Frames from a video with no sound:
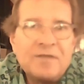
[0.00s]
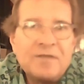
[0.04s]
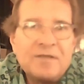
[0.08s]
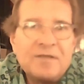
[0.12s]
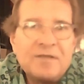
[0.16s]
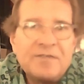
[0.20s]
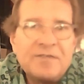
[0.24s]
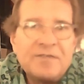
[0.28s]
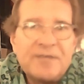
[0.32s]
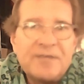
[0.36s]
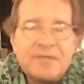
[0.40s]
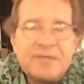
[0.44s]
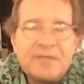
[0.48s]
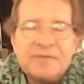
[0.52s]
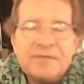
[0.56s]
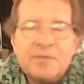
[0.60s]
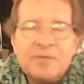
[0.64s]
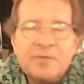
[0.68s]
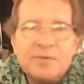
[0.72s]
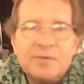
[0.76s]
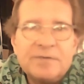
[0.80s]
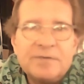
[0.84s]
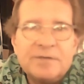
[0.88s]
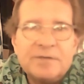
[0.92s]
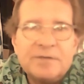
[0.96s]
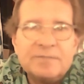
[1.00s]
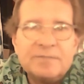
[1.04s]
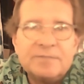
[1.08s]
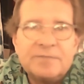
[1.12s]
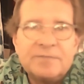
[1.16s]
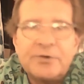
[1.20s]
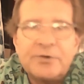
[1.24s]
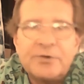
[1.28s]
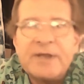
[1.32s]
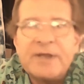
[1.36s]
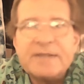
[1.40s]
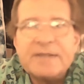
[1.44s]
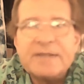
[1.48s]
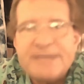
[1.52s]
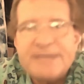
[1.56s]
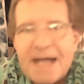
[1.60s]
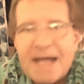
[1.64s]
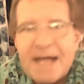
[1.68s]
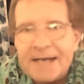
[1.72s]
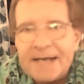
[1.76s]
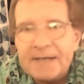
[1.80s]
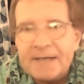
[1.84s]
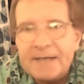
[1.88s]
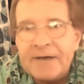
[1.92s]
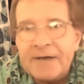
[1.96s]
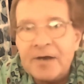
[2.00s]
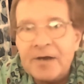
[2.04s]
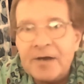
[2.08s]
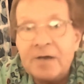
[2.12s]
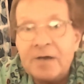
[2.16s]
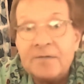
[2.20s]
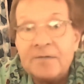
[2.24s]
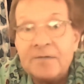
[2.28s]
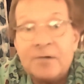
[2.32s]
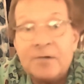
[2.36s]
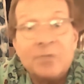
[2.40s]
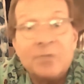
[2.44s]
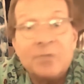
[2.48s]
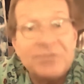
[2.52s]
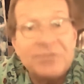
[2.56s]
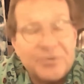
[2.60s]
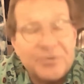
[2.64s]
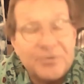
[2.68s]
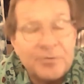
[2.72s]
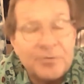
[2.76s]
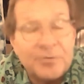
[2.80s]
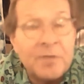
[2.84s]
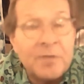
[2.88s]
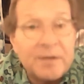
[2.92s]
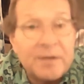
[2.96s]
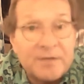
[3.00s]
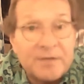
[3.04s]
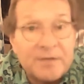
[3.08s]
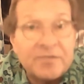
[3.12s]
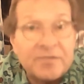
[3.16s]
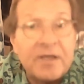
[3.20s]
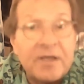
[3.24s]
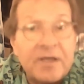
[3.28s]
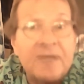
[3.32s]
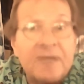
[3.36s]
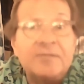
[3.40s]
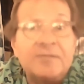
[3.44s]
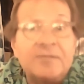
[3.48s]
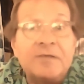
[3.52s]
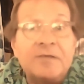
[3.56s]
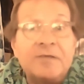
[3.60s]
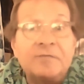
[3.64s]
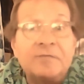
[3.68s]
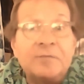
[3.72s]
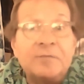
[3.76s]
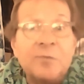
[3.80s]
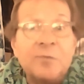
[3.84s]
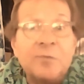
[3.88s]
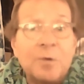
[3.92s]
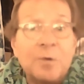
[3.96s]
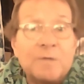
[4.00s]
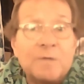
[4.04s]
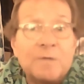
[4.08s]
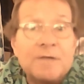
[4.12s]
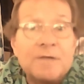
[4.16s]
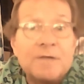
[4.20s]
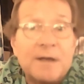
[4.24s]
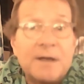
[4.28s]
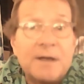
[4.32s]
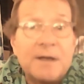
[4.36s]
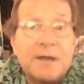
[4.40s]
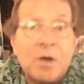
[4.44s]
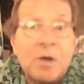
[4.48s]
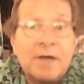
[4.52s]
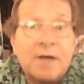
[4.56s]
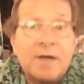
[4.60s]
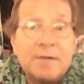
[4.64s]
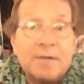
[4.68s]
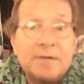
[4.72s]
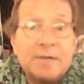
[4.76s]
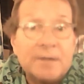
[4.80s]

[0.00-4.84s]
in 70 with the great Don Garrett. There was a tremendous athlete from North Tonawanda,